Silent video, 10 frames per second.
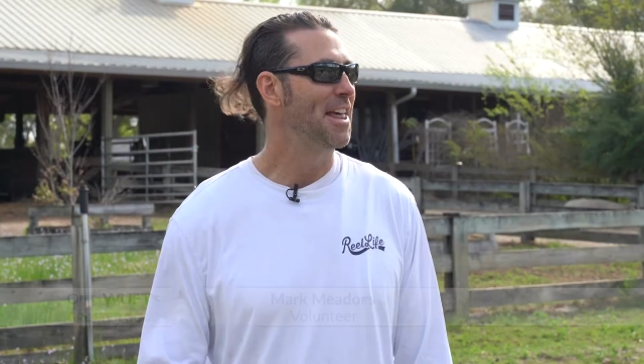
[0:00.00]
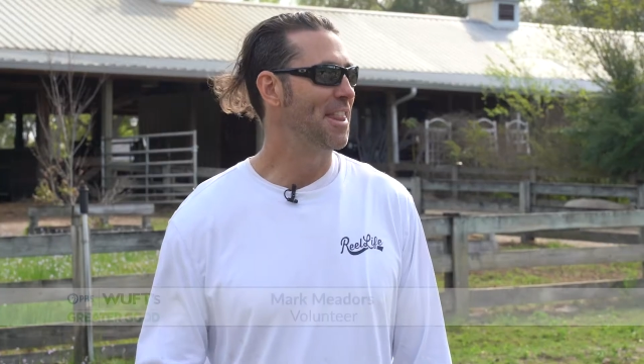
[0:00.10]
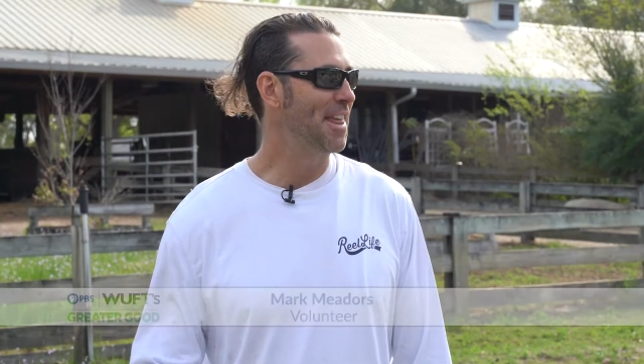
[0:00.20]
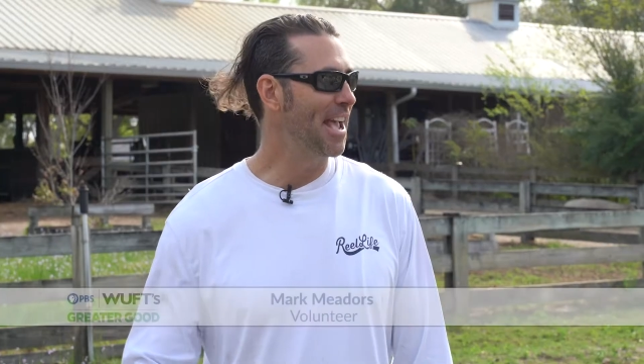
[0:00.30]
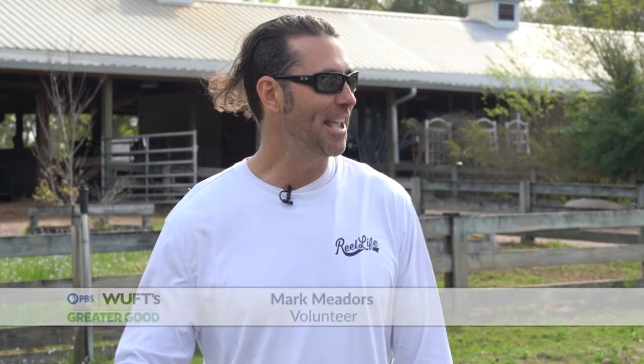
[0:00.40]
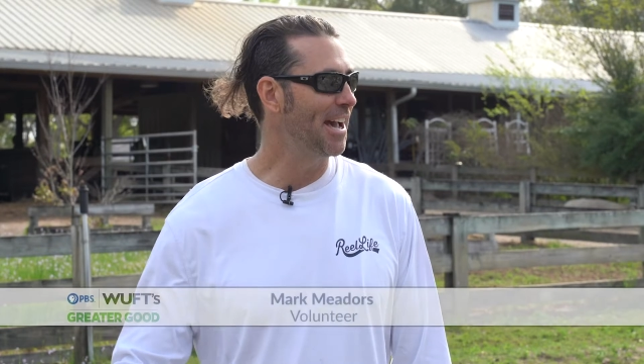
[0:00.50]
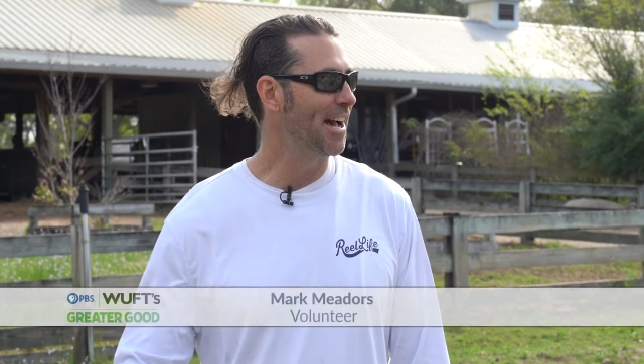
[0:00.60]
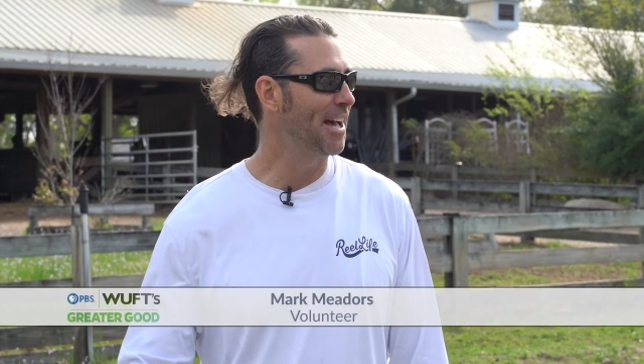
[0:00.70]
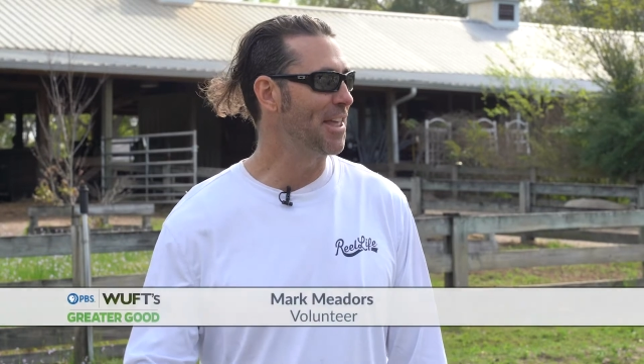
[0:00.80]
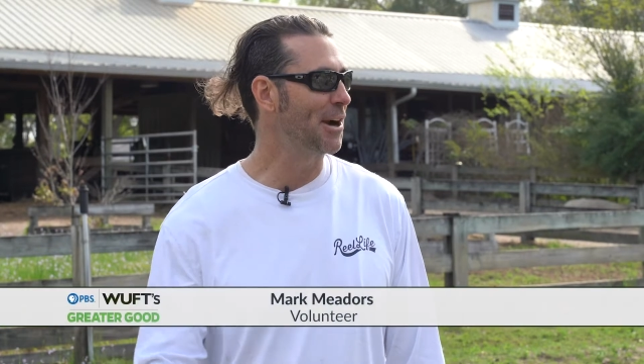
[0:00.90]

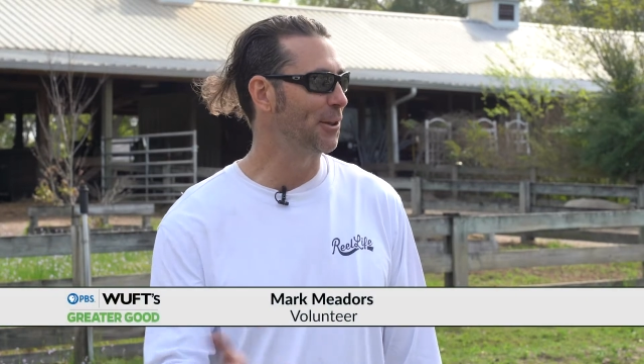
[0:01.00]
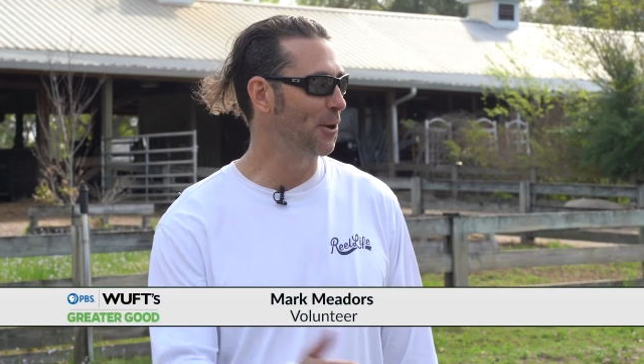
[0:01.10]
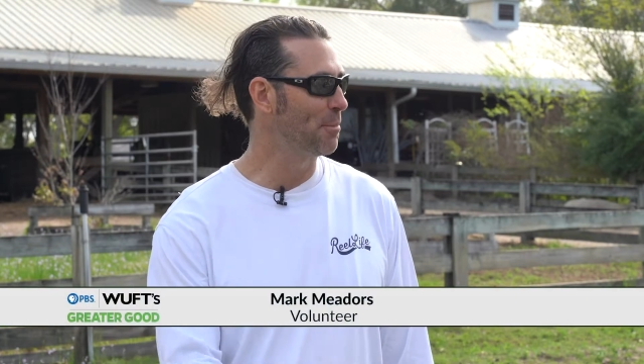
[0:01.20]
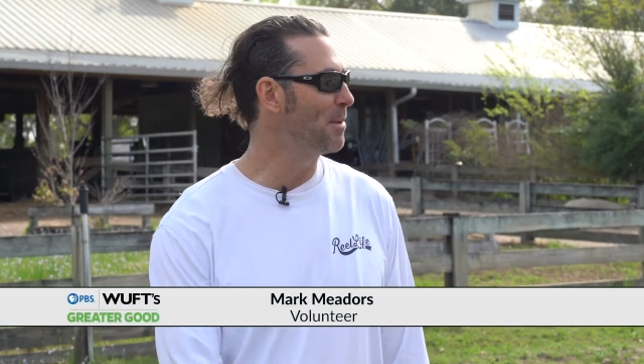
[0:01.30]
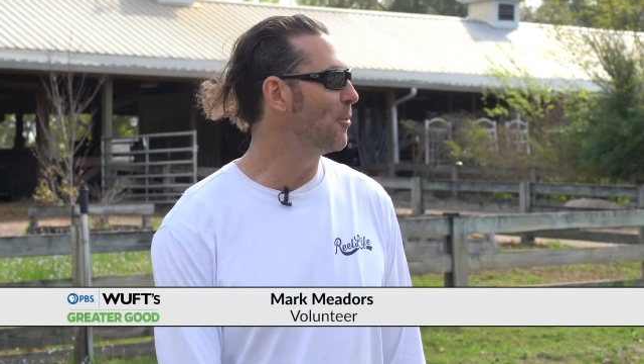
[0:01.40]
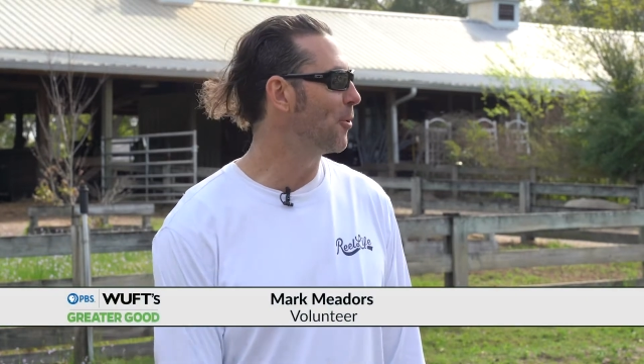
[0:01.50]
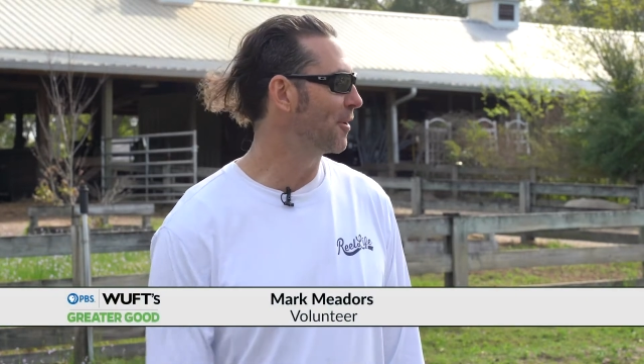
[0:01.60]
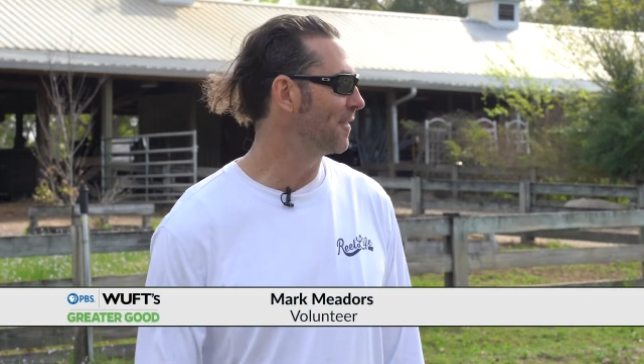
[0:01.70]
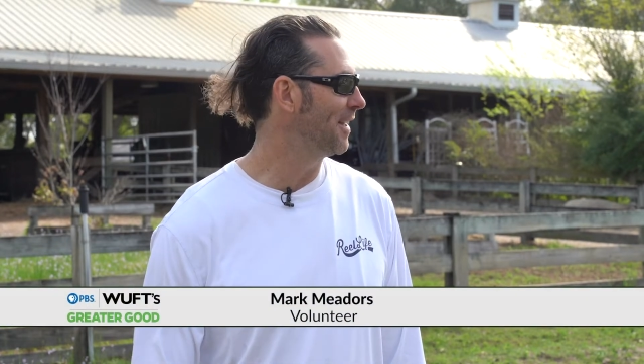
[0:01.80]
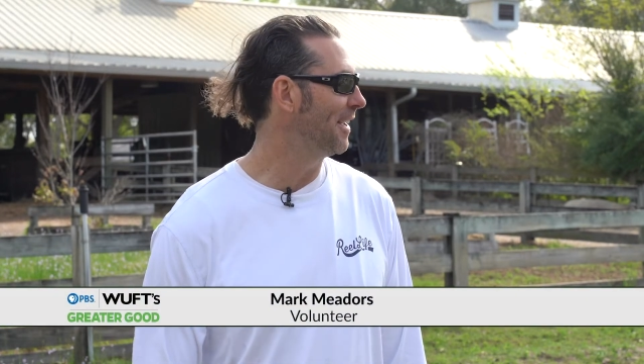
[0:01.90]
they're a little bit
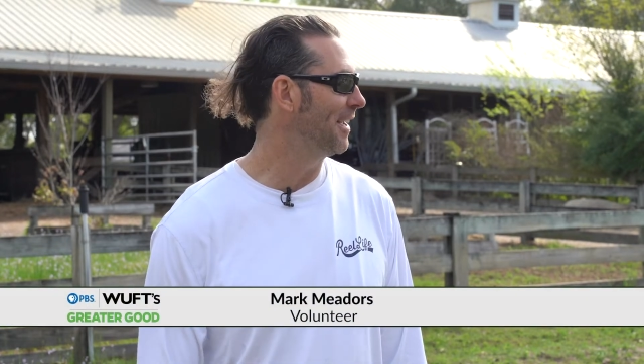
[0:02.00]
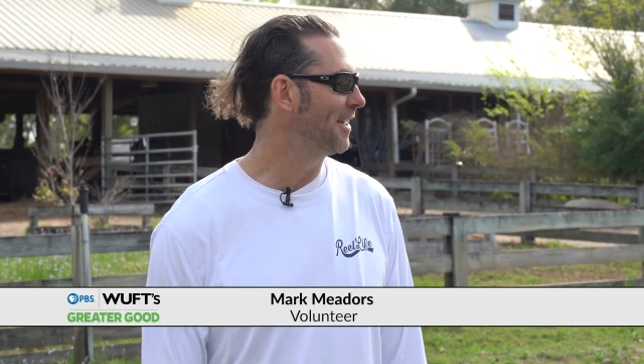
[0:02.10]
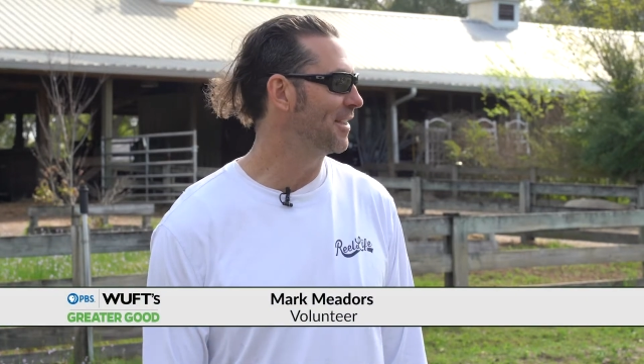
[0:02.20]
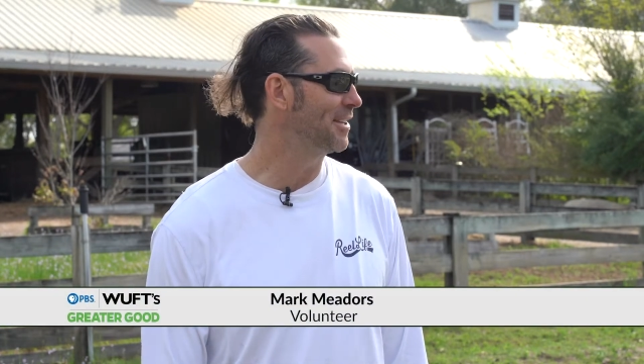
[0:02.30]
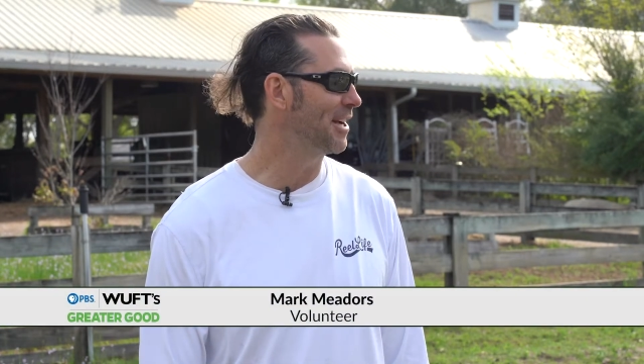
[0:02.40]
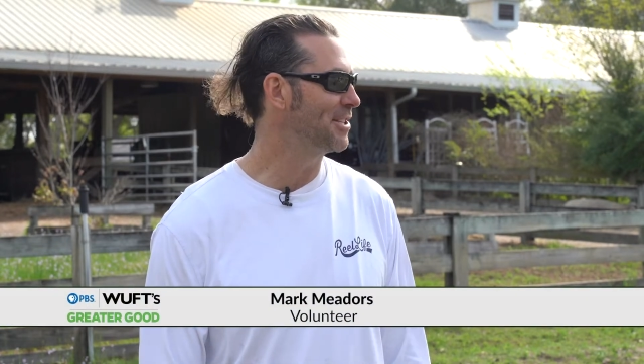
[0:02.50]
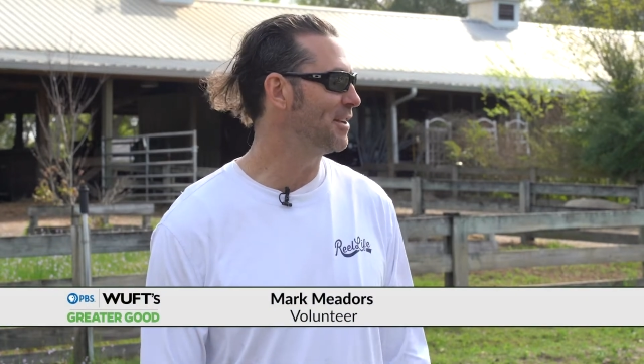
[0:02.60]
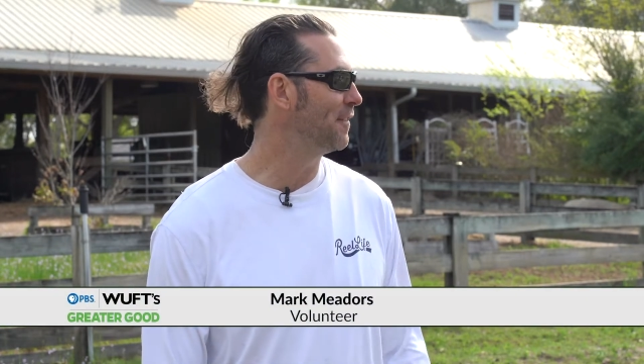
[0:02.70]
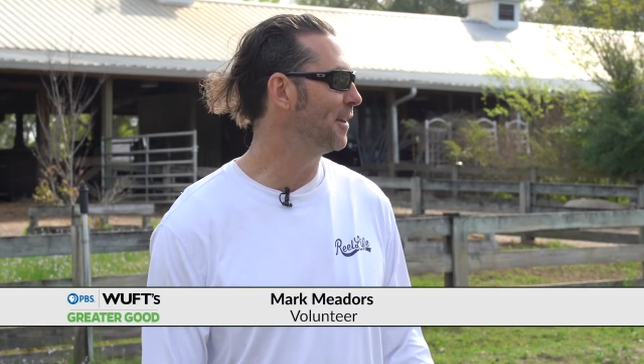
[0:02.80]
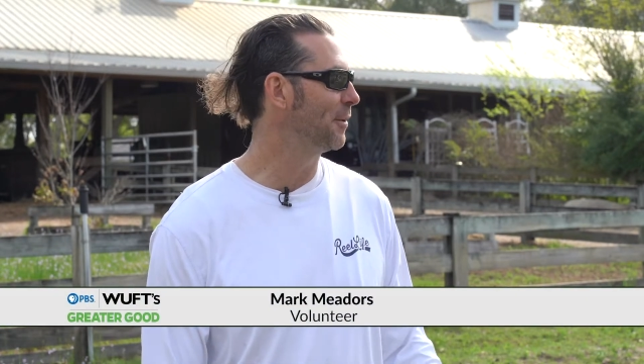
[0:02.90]
more of the
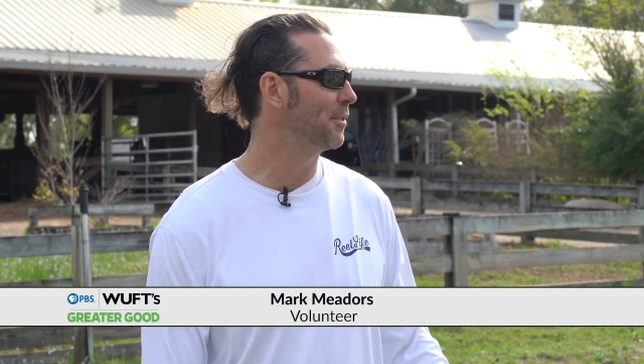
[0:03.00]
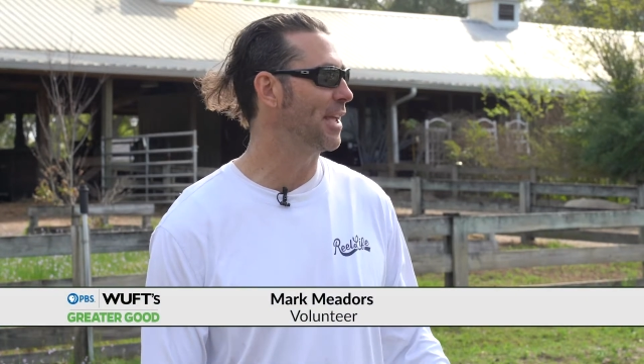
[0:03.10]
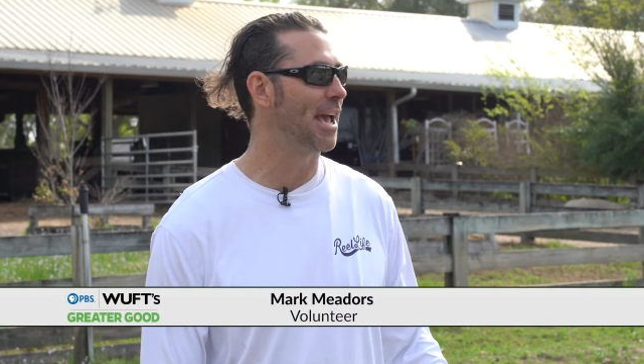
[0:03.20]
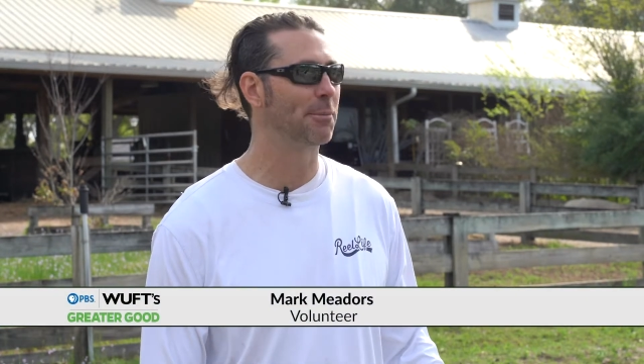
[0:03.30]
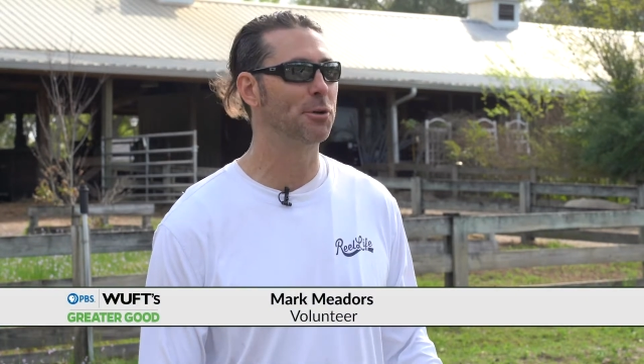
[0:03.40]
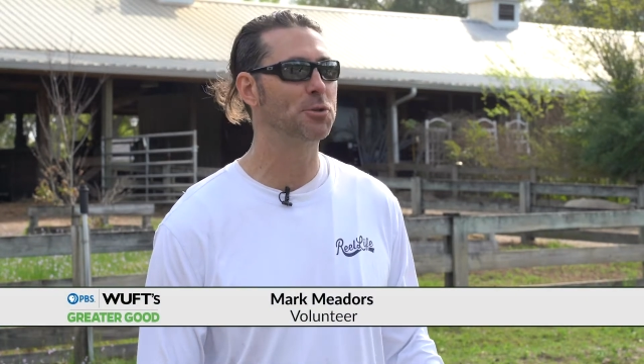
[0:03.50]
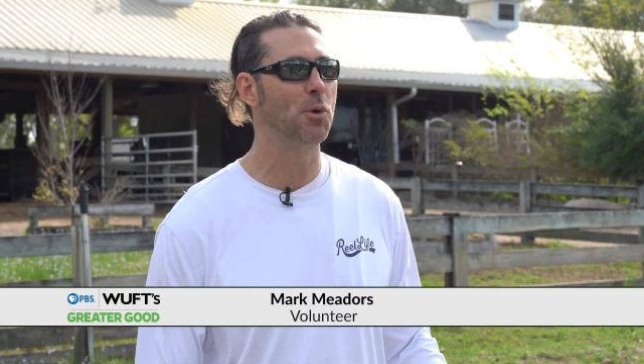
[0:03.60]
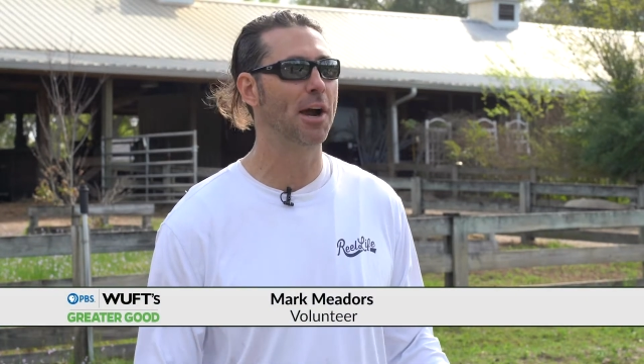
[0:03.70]
touchy-feely with the animals,